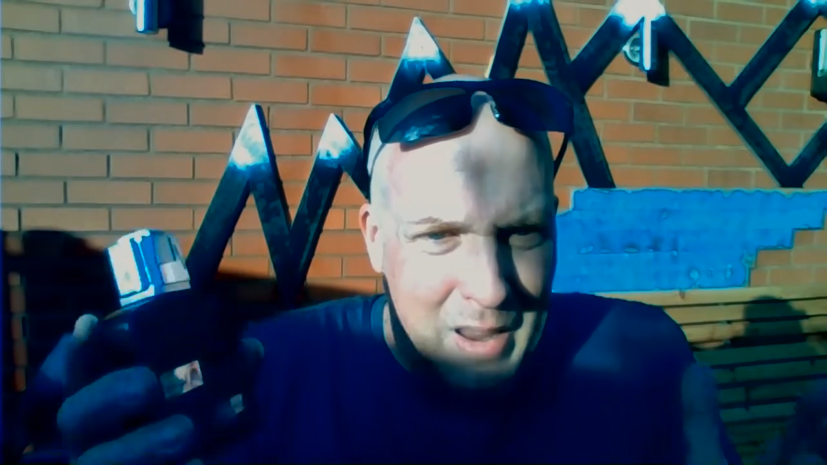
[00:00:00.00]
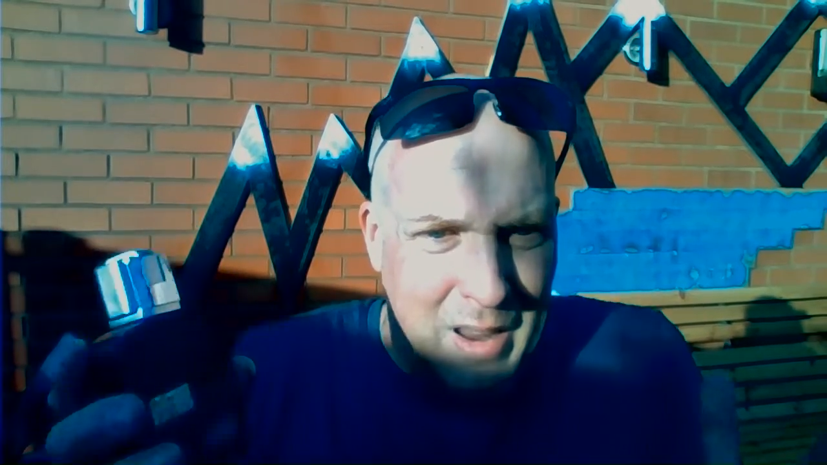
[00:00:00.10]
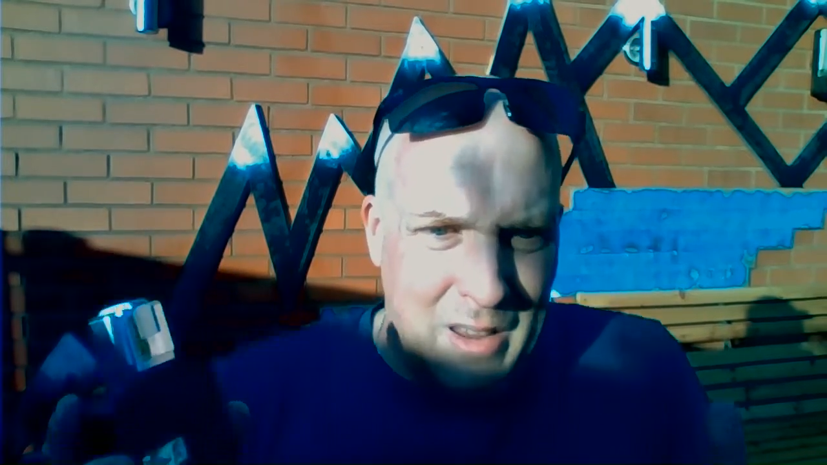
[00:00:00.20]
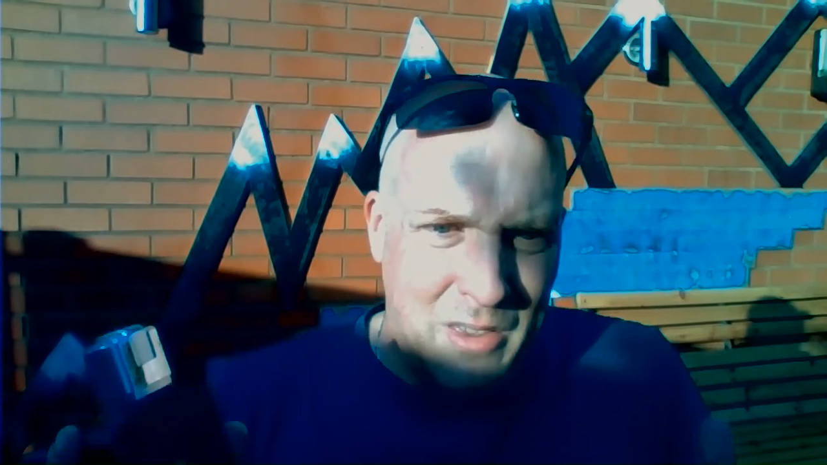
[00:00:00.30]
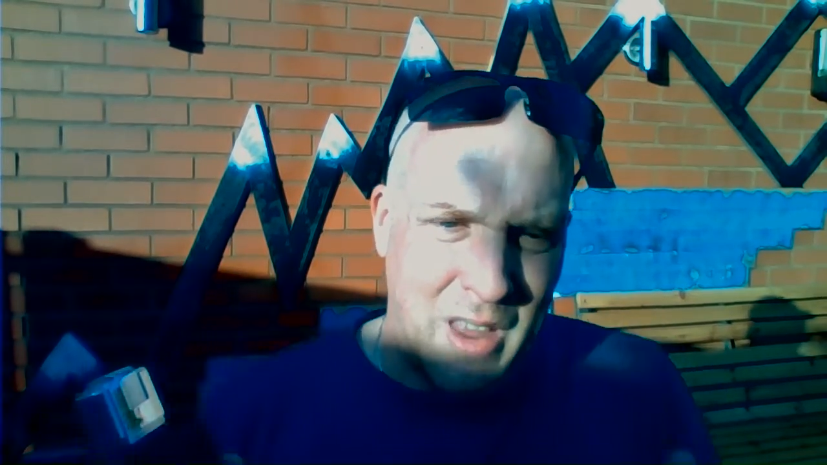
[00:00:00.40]

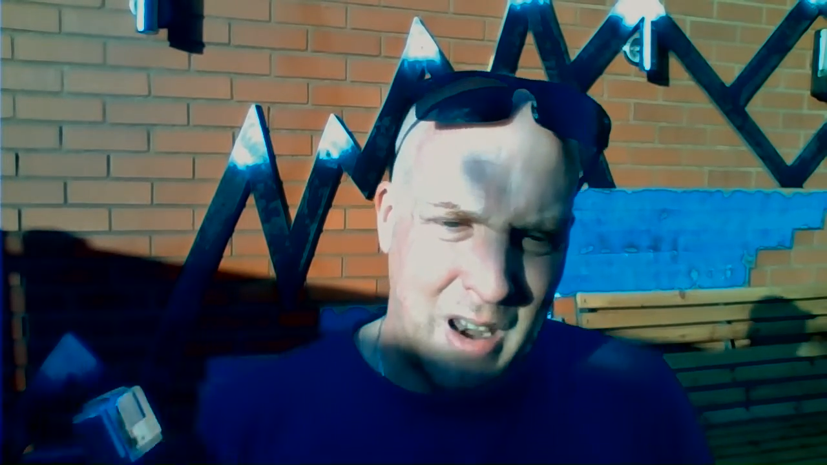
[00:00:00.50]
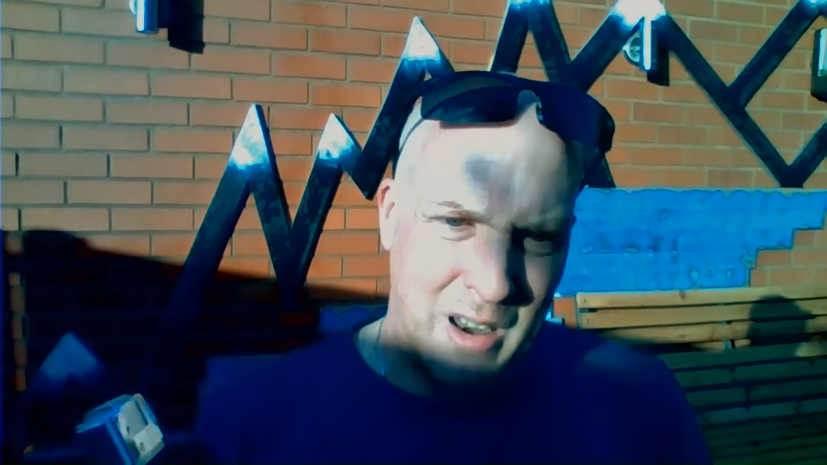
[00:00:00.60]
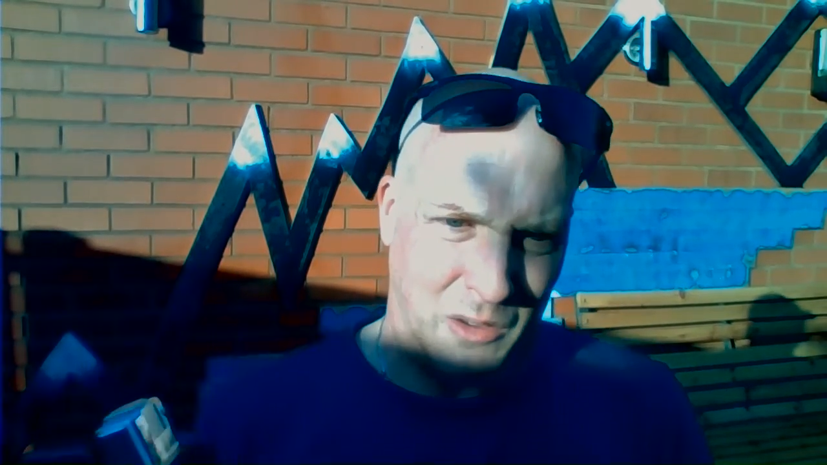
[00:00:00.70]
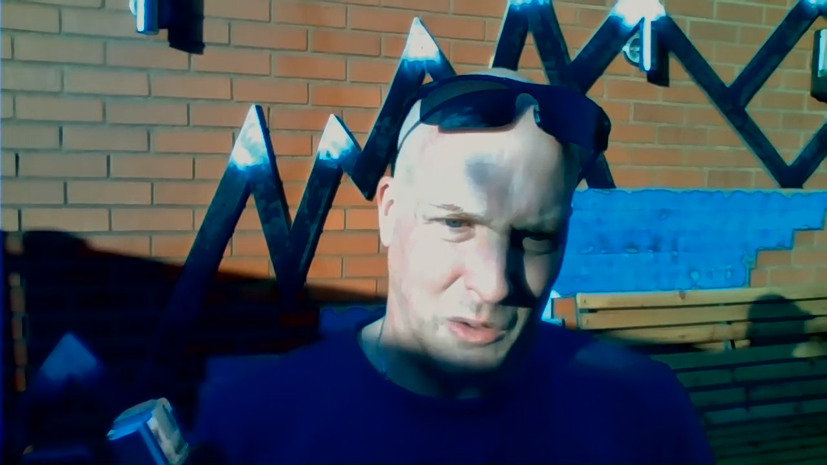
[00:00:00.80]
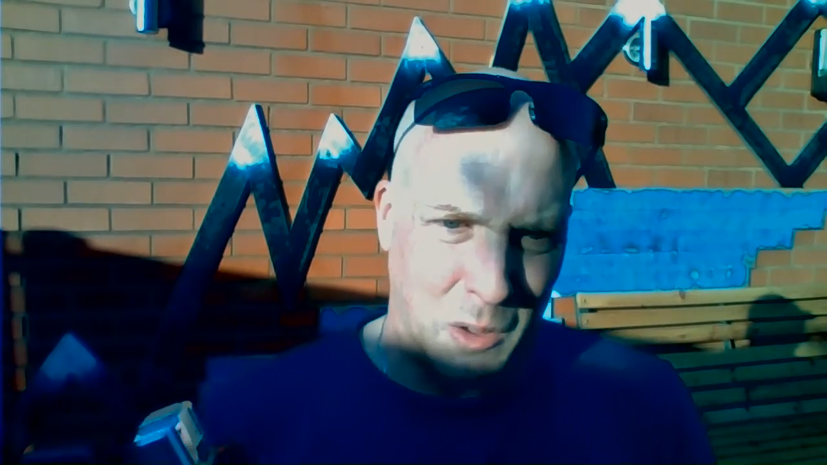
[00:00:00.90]
And then it
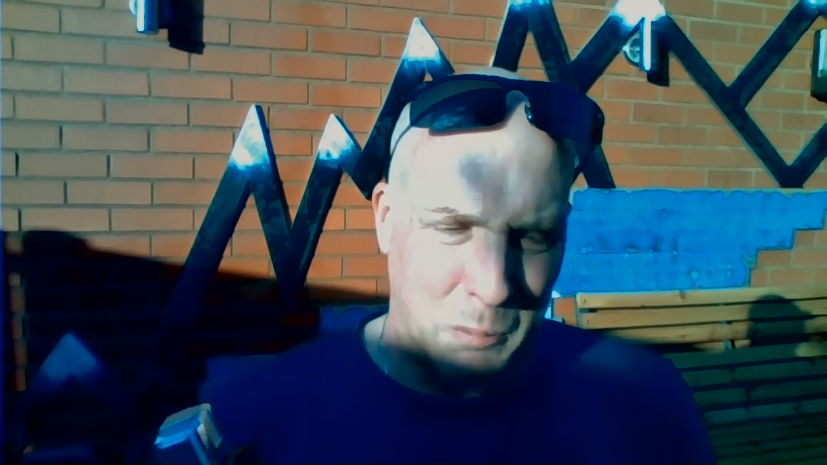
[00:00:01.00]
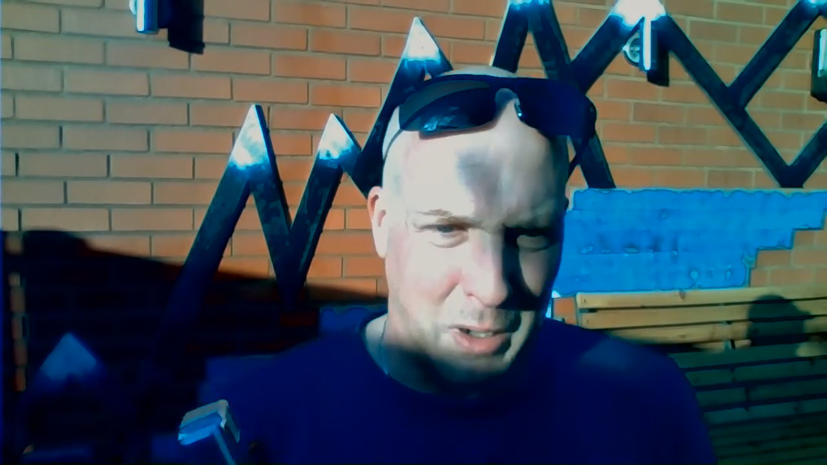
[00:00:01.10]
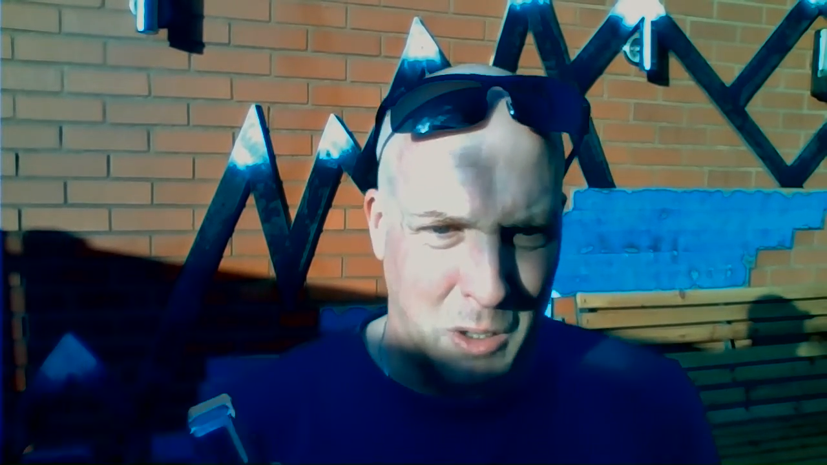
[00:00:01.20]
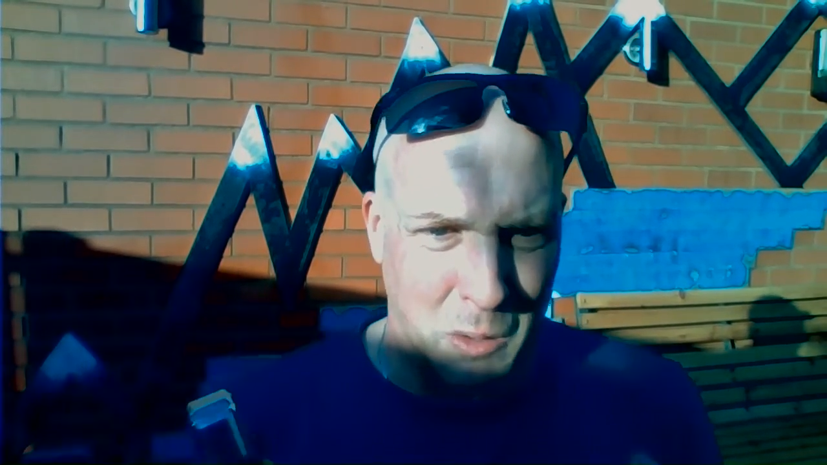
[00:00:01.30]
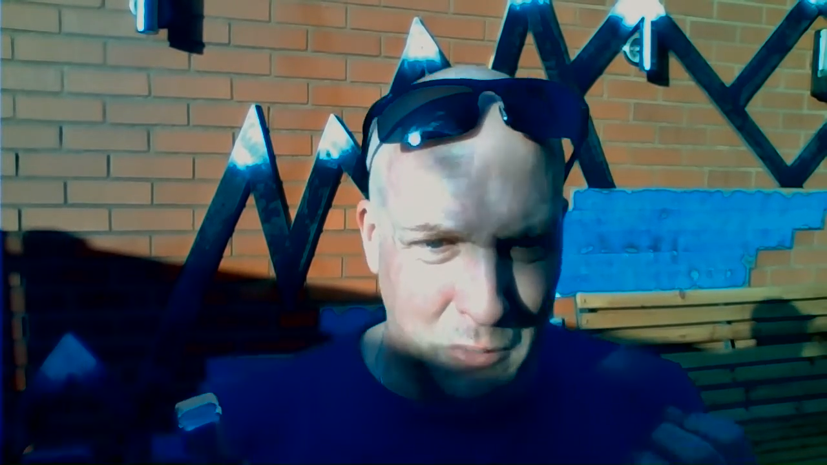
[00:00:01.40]
sort of
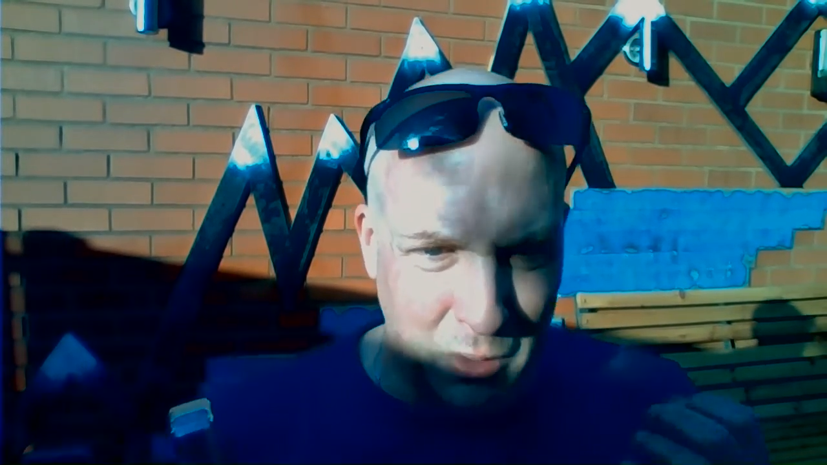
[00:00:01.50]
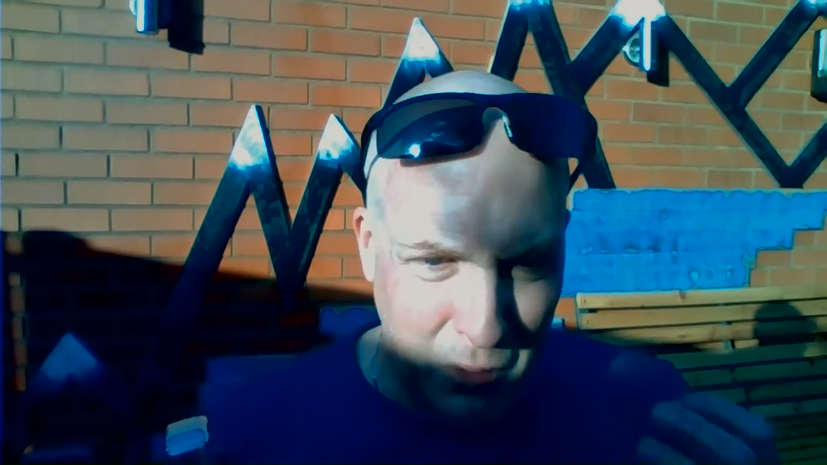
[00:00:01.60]
becomes